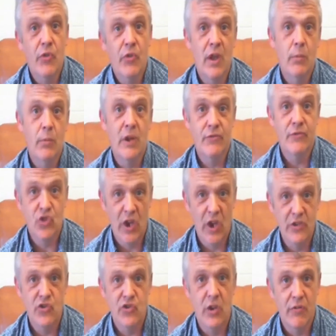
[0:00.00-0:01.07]
Here we have
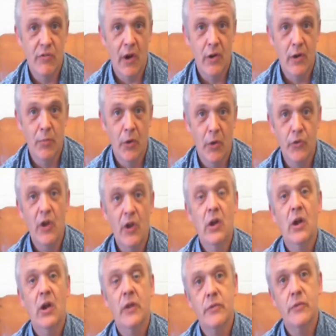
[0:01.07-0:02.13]
changed the environment,
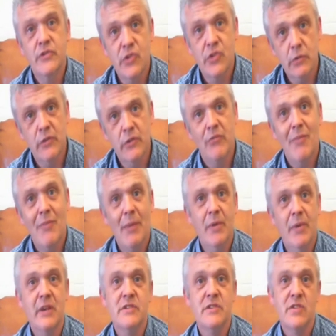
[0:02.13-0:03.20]
and the result of
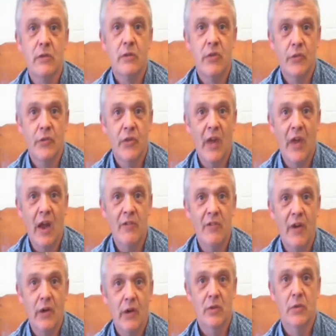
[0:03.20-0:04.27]
mapping itself onto that
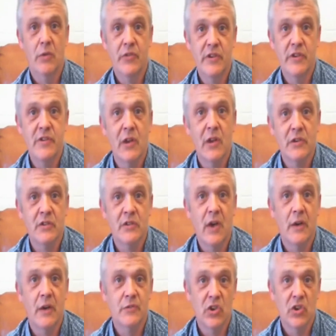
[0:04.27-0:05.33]
environment is the loss of
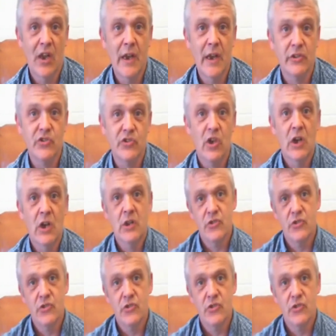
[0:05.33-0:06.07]
arms and legs.